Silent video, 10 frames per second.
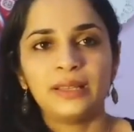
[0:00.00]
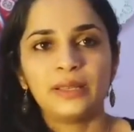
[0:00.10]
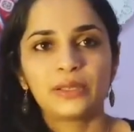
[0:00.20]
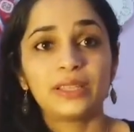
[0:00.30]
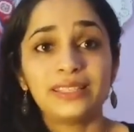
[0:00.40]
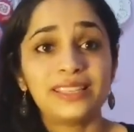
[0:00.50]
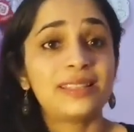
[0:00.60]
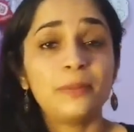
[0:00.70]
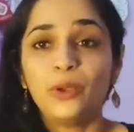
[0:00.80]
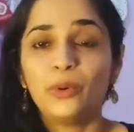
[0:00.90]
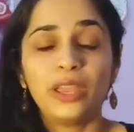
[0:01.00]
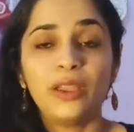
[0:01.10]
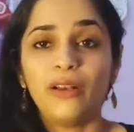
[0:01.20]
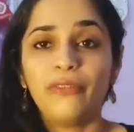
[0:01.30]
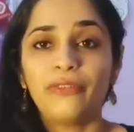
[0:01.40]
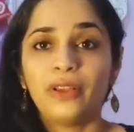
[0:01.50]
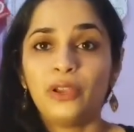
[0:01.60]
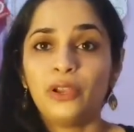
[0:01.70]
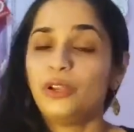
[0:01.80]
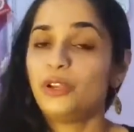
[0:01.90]
So this is the beauty of
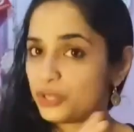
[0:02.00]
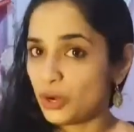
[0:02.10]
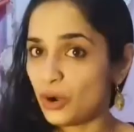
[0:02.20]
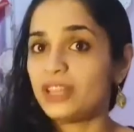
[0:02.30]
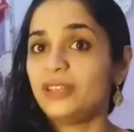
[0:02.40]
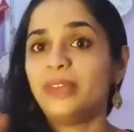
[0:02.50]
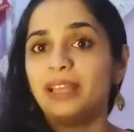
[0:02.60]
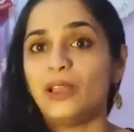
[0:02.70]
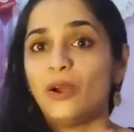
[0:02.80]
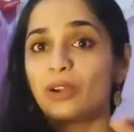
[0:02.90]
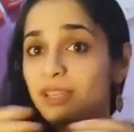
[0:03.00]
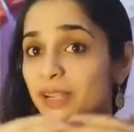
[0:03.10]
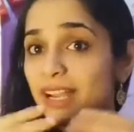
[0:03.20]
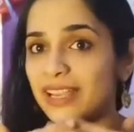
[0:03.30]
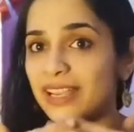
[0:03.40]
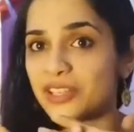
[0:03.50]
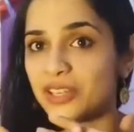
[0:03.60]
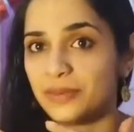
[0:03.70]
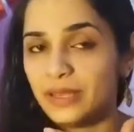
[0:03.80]
short term and long term connection.